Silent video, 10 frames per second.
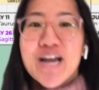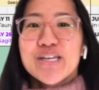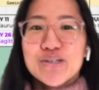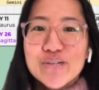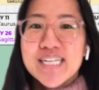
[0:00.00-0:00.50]

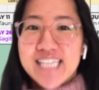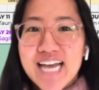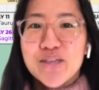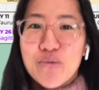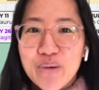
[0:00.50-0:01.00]
You can take
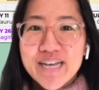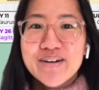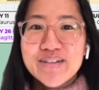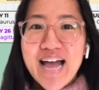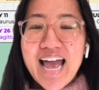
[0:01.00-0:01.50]
the
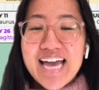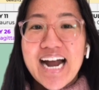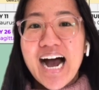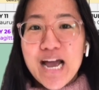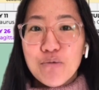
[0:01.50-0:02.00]
wheel and
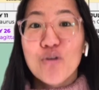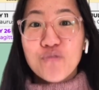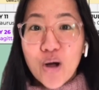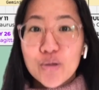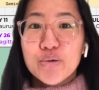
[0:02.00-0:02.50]
I will
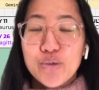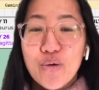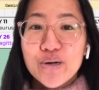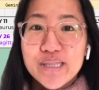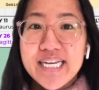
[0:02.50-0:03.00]
follow your
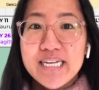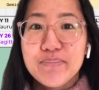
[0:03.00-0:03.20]
lead,